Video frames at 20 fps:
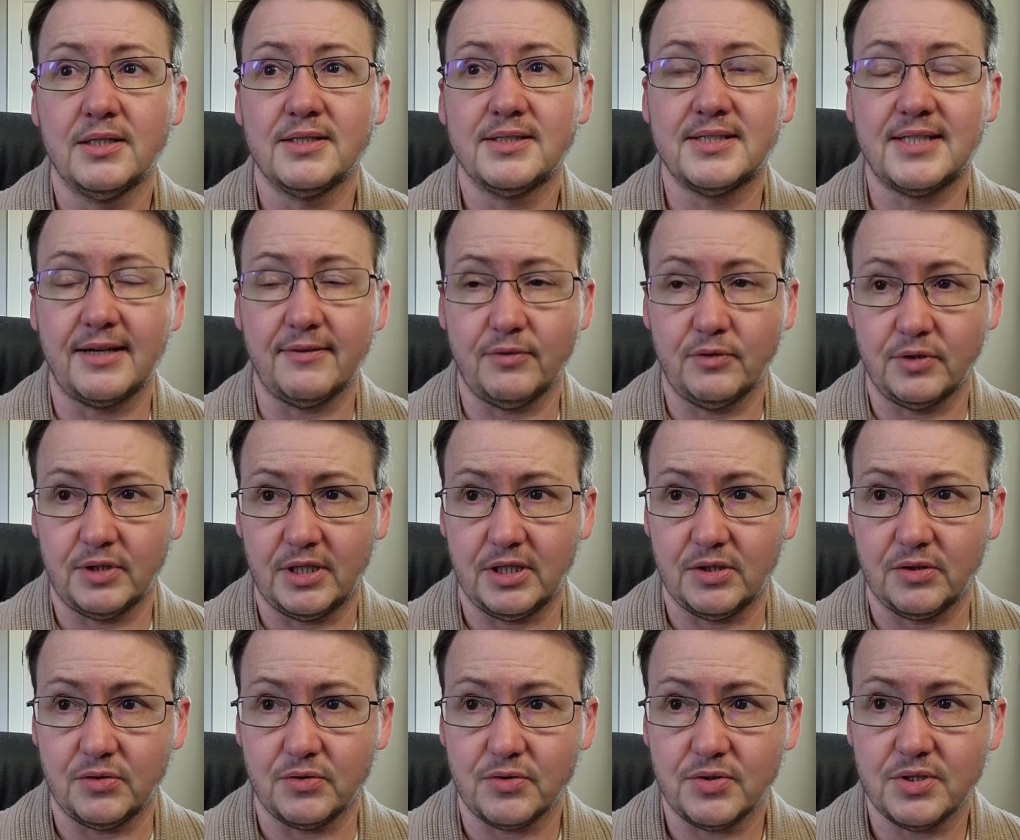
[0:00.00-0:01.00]
several
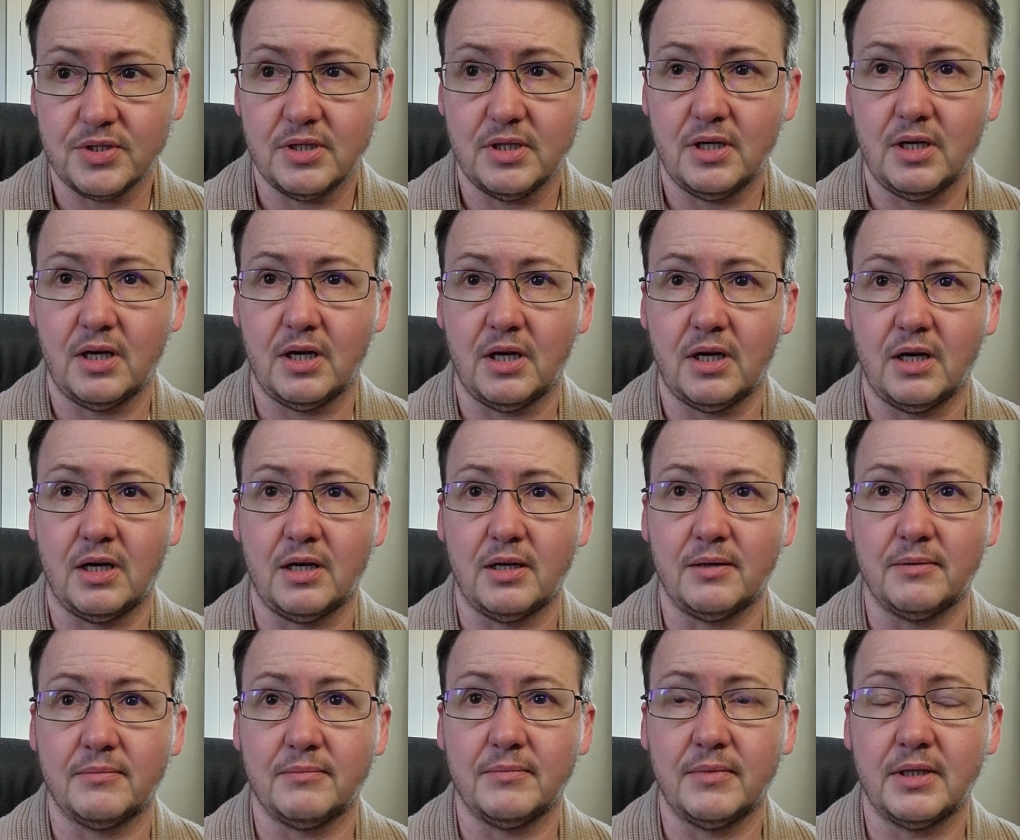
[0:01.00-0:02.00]
years,
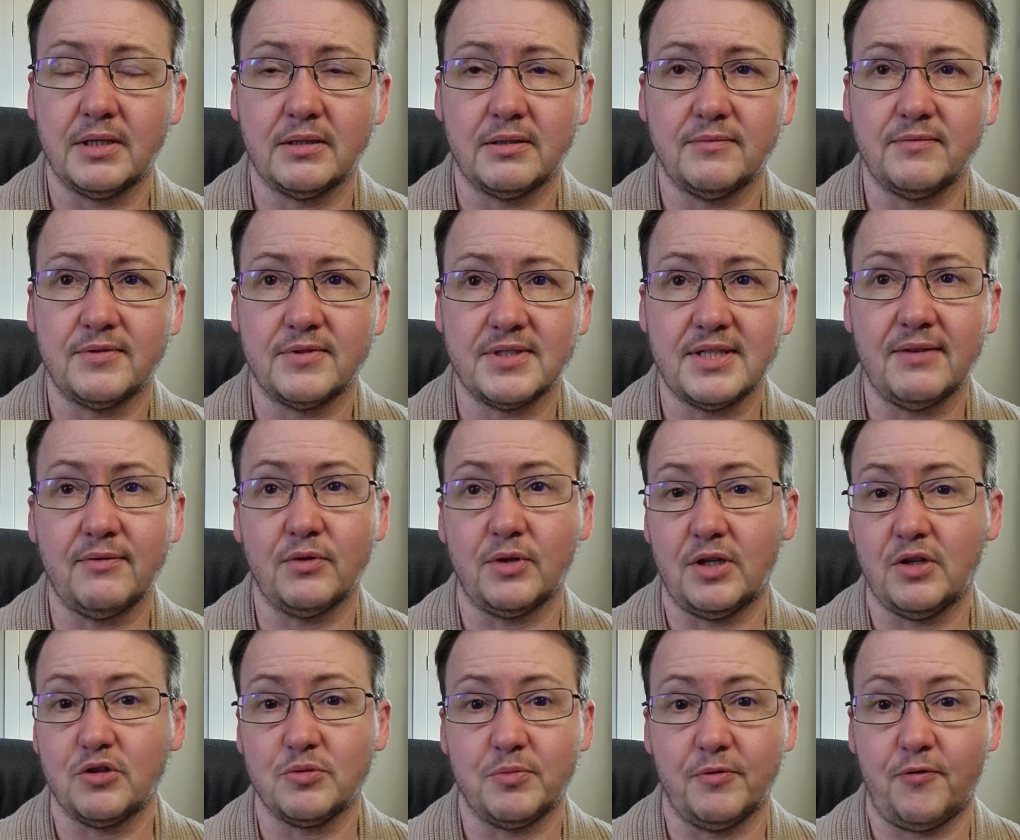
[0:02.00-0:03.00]
um, several
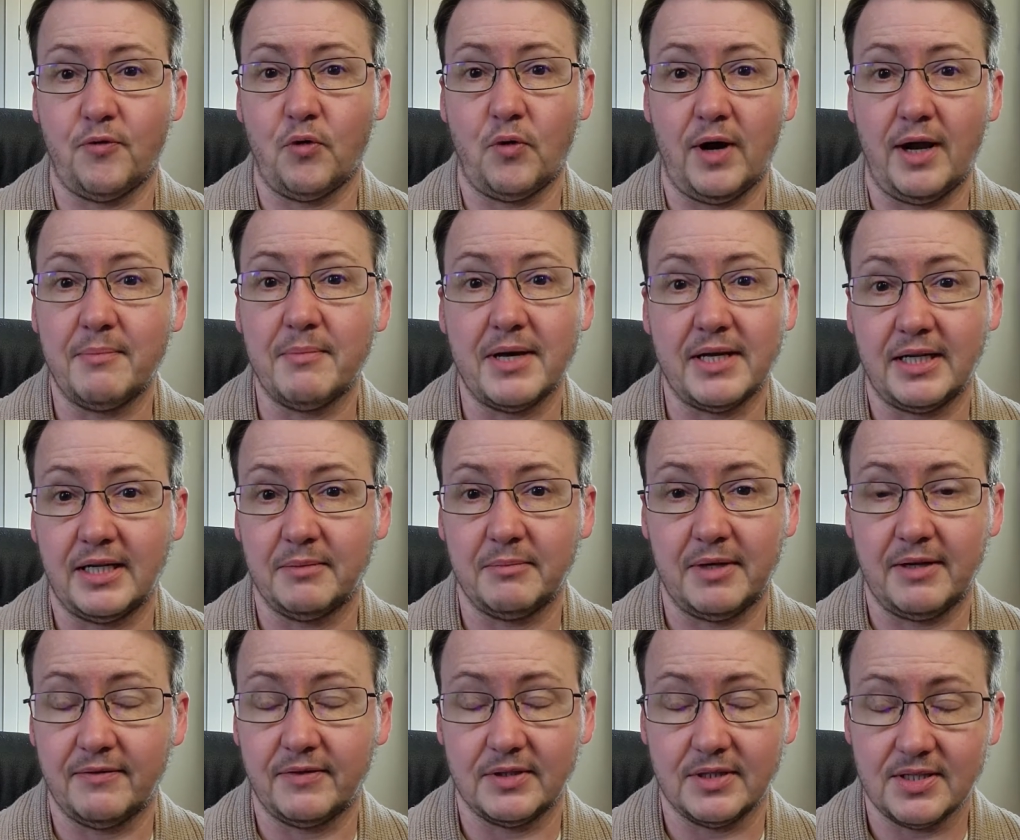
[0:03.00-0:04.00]
years before I met him
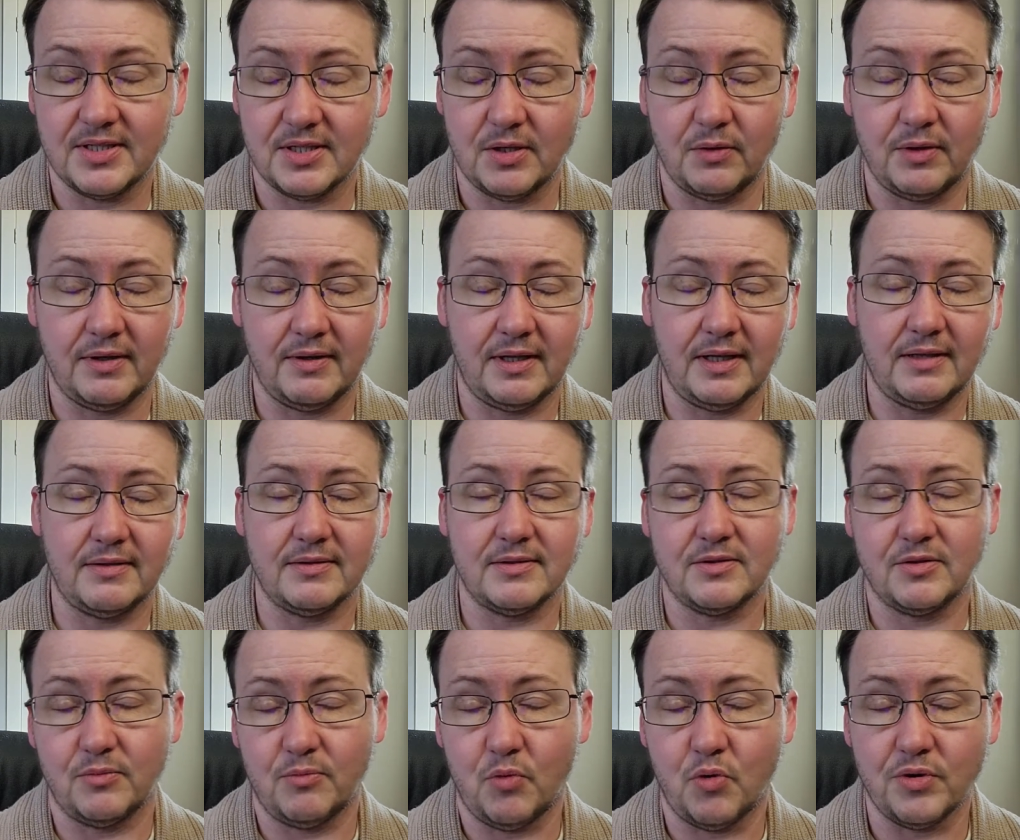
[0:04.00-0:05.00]
even, so, he,
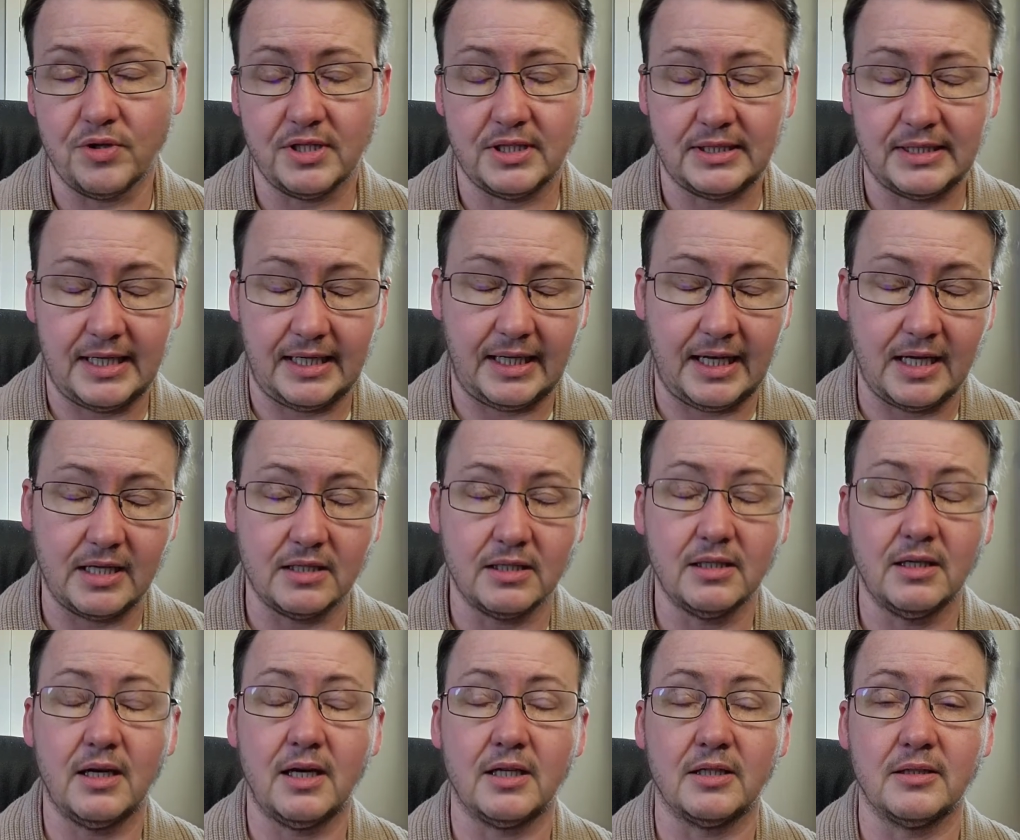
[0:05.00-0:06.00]
so more than a decade
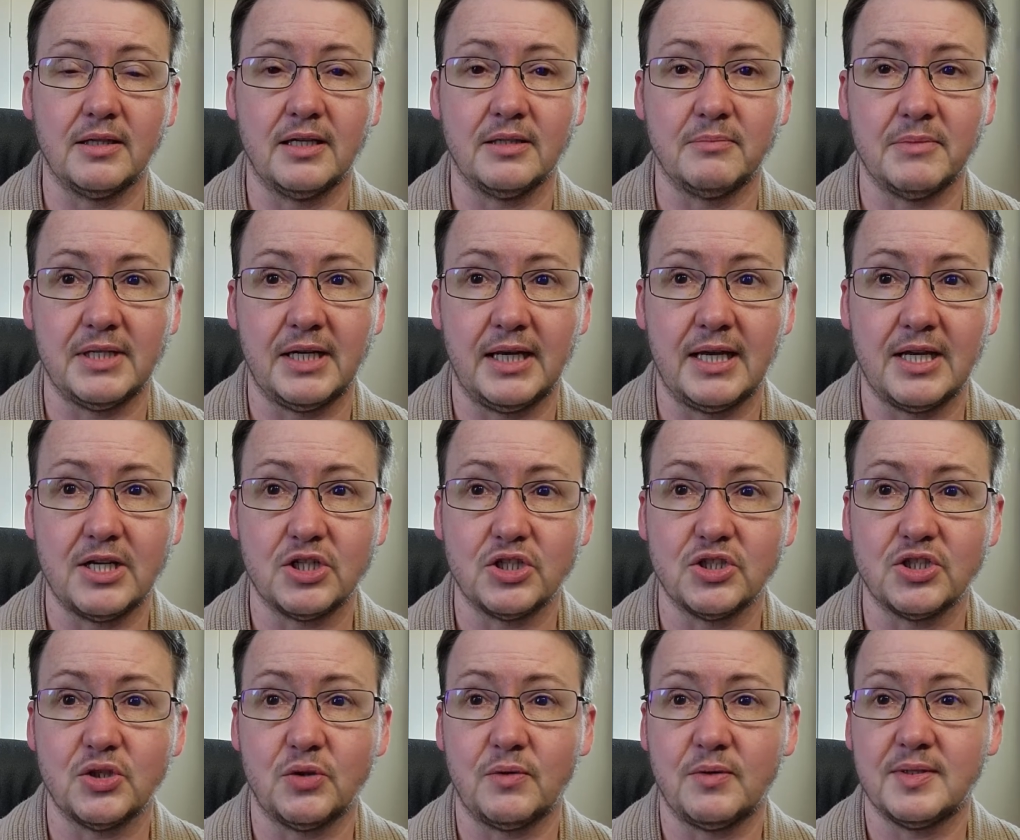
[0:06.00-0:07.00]
on, on medication.
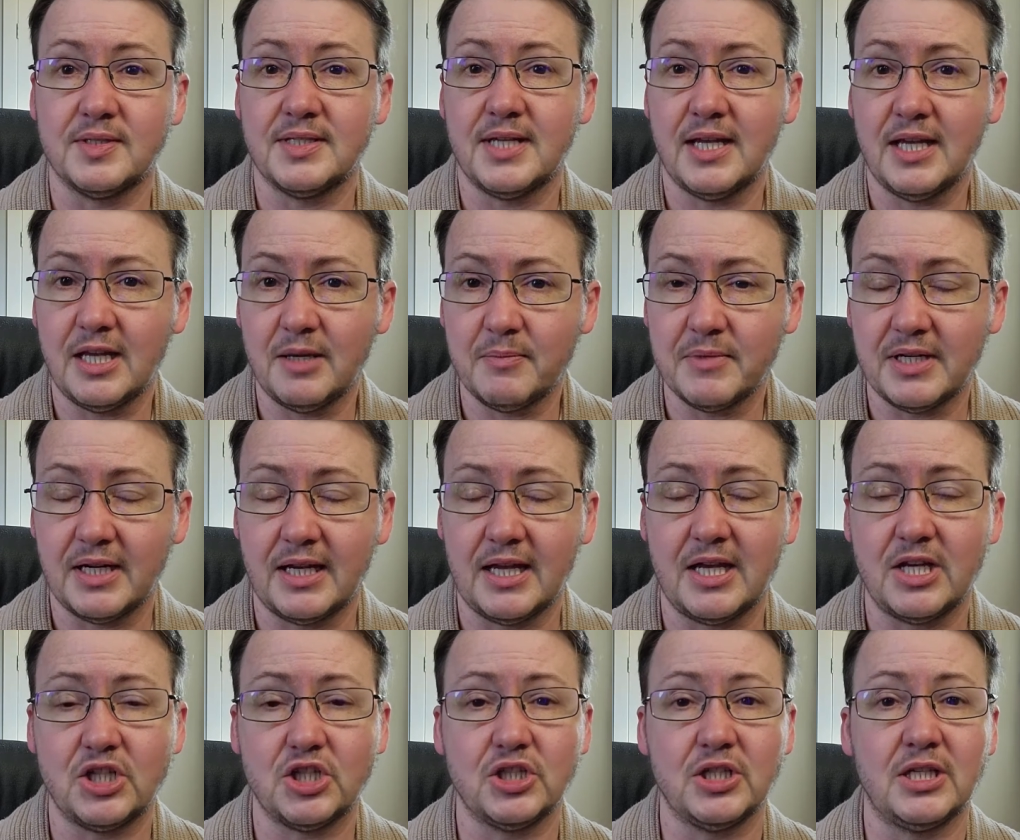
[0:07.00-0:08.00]
So he was taking
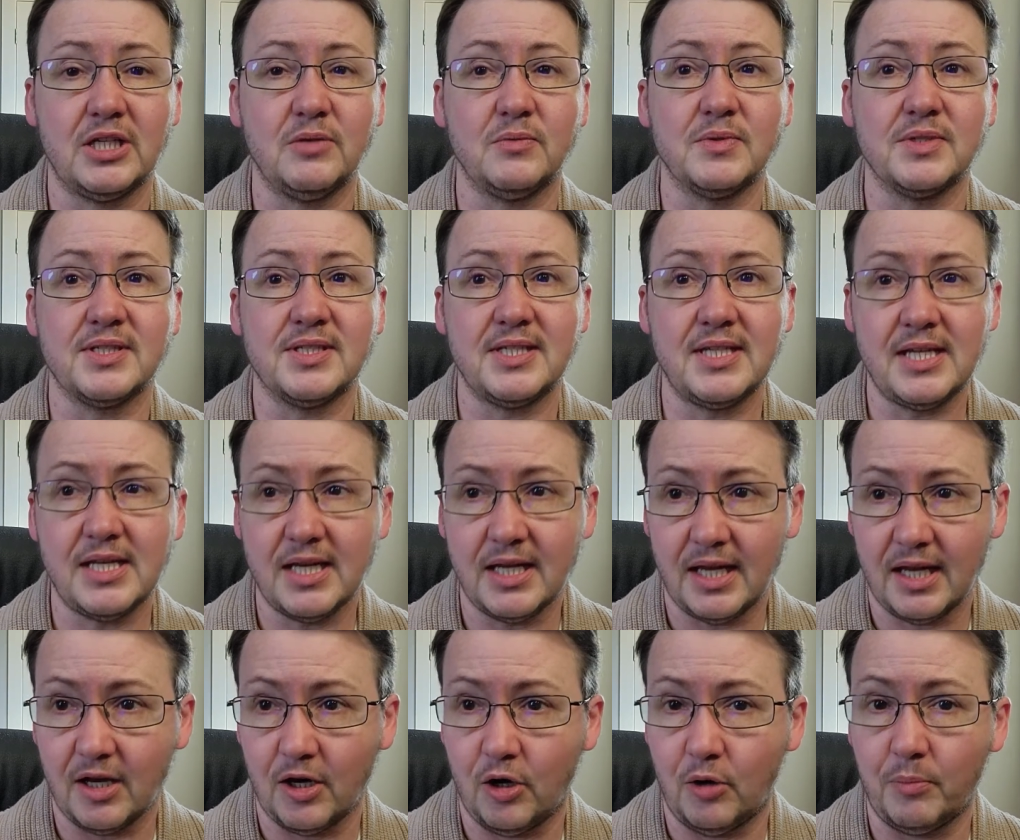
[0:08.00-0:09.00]
medication, he was seeking
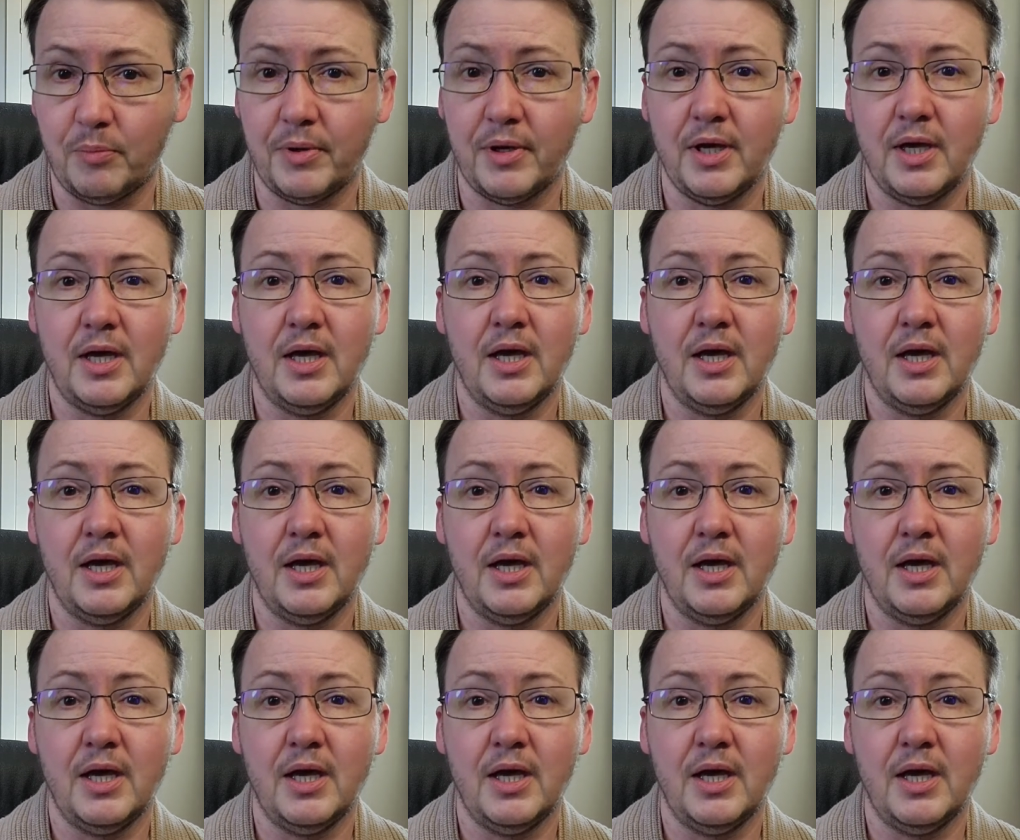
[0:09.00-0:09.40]
help,